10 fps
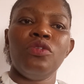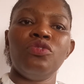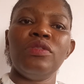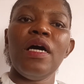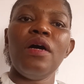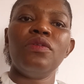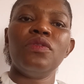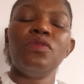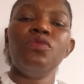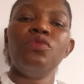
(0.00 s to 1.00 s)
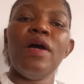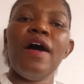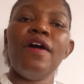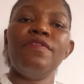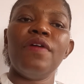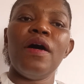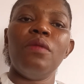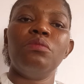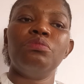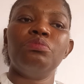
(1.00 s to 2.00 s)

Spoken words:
So now we have I